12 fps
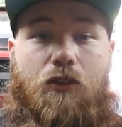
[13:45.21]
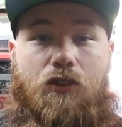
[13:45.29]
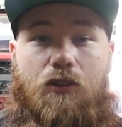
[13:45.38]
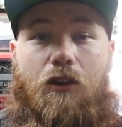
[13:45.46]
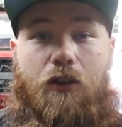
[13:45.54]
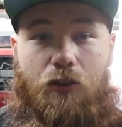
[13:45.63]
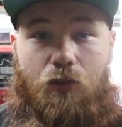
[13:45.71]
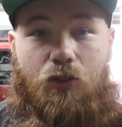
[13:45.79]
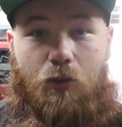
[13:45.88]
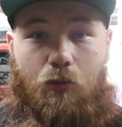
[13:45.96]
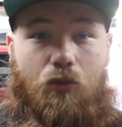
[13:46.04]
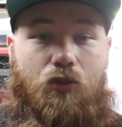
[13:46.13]
us young
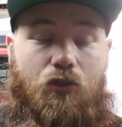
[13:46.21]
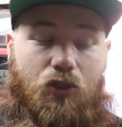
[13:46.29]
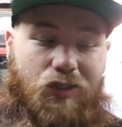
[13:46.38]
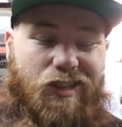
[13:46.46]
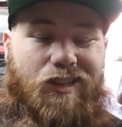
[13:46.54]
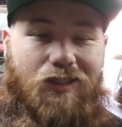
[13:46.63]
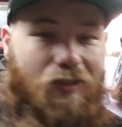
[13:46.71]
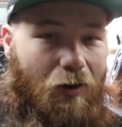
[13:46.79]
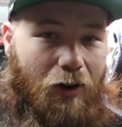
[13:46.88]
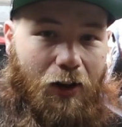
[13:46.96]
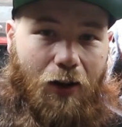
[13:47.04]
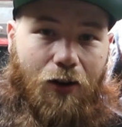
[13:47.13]
YouTubers who are just getting
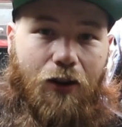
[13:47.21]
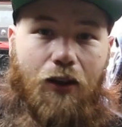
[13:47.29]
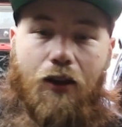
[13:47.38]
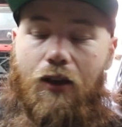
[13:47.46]
started out.